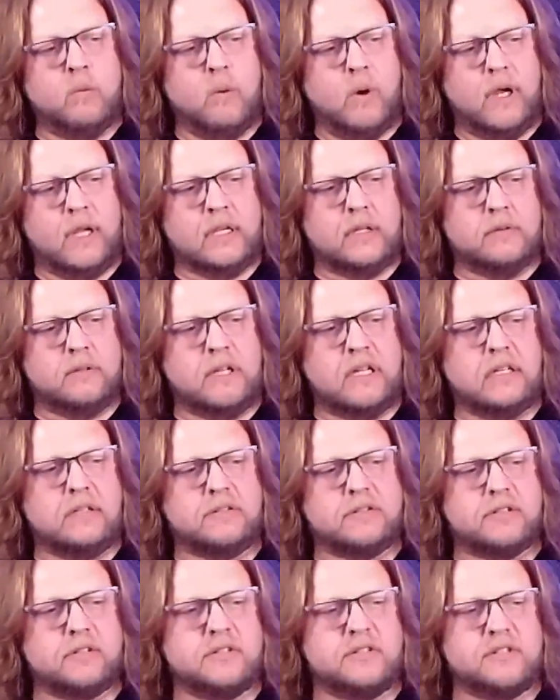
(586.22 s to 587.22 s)
what you need
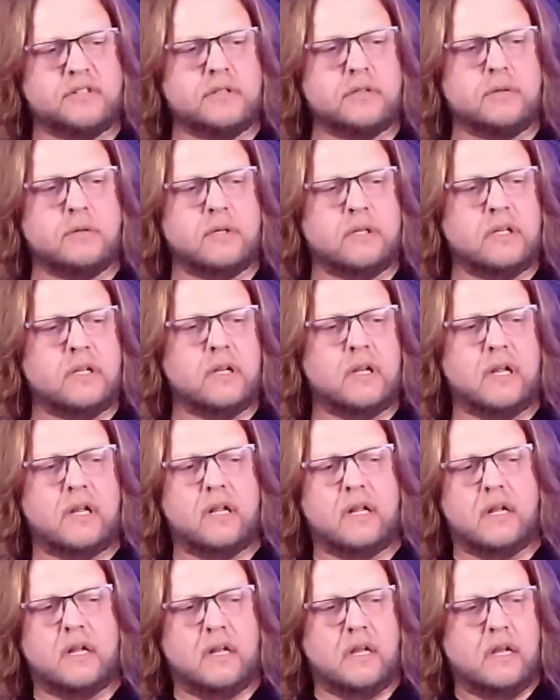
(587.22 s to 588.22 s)
to do
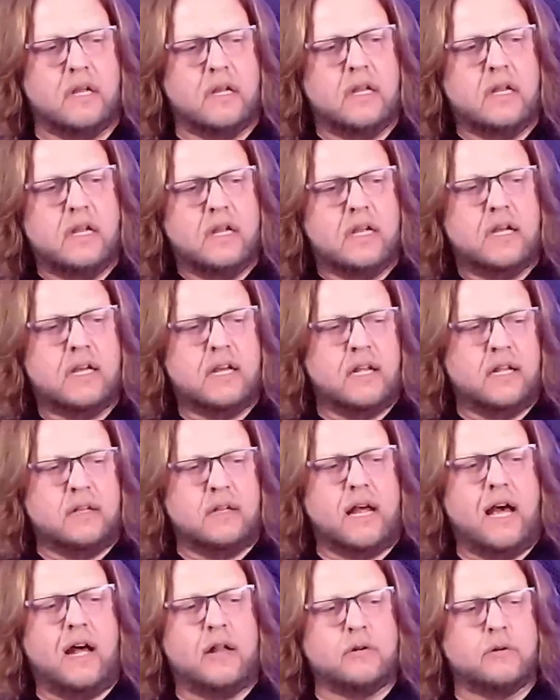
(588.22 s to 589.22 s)

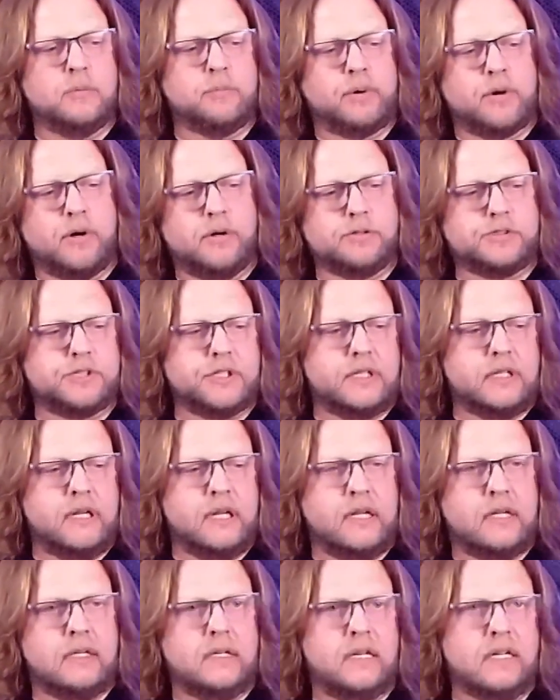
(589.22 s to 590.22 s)
and how to approach it.
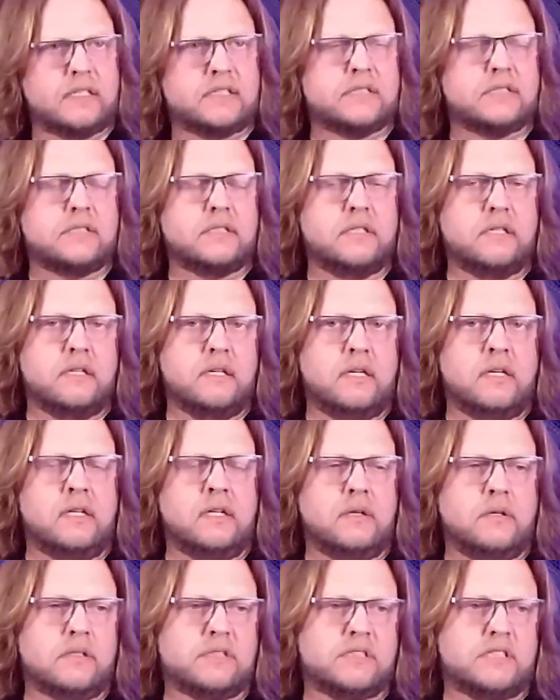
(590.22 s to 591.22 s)
And it's
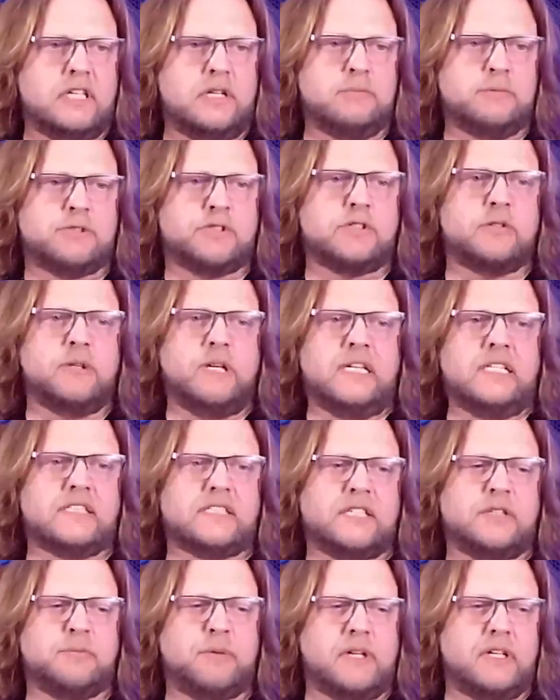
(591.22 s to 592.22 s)
it seems so
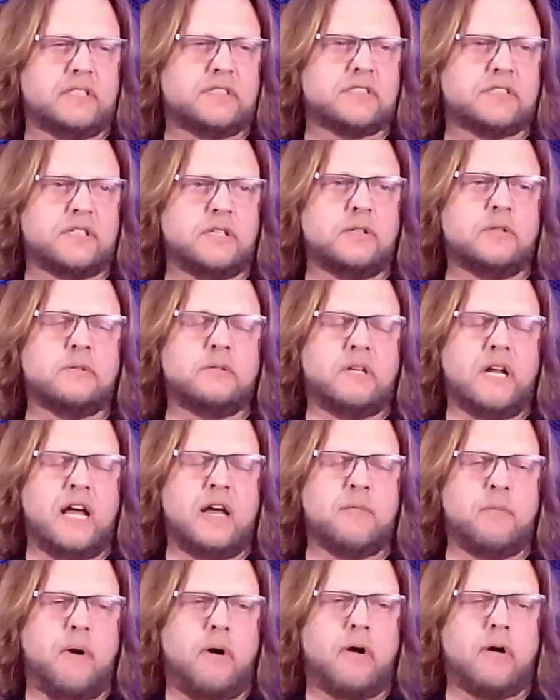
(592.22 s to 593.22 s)
easy, but it's so
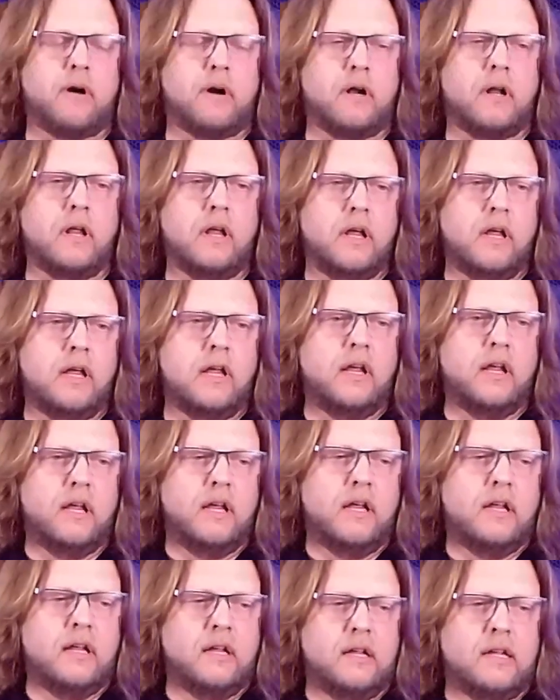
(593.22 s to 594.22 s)
damn hard.
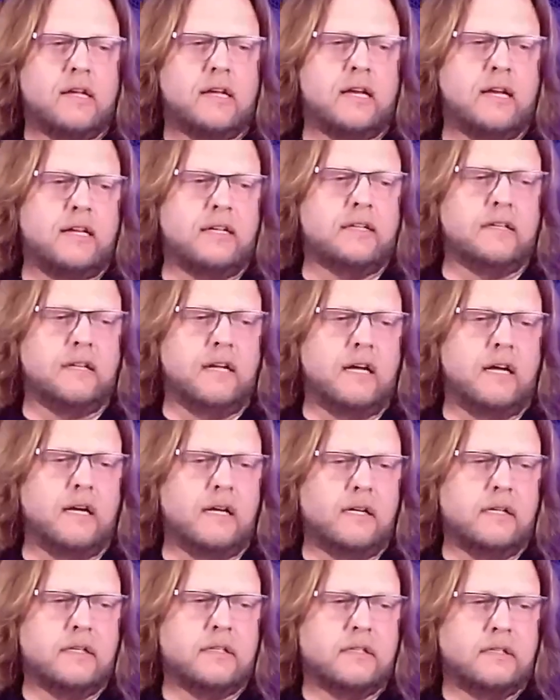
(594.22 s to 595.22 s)
And
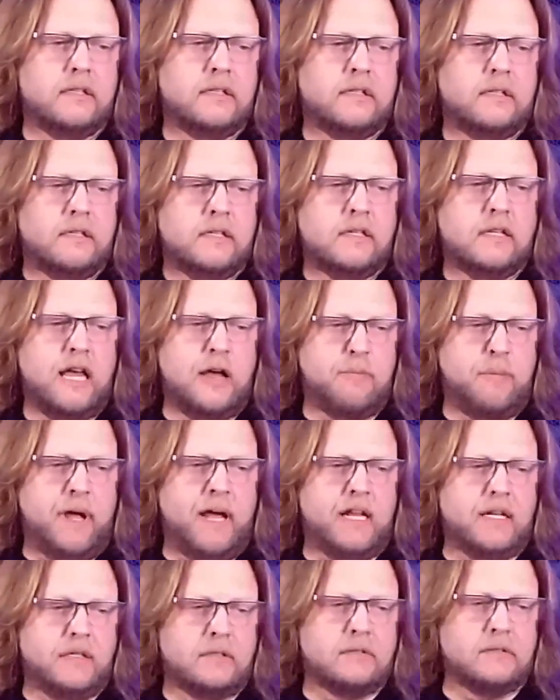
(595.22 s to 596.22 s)
that
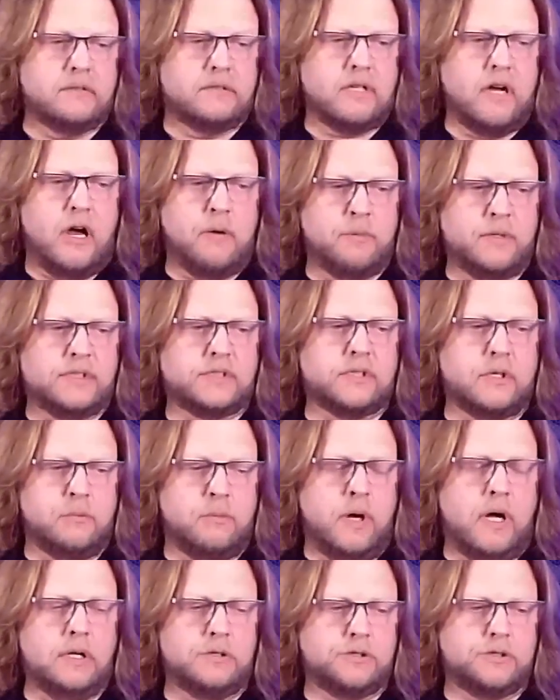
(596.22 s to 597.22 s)
band taught me so
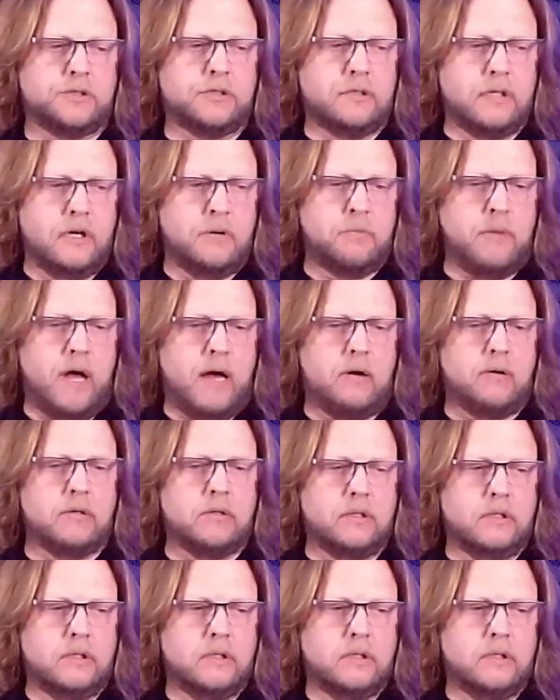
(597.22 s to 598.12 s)
much about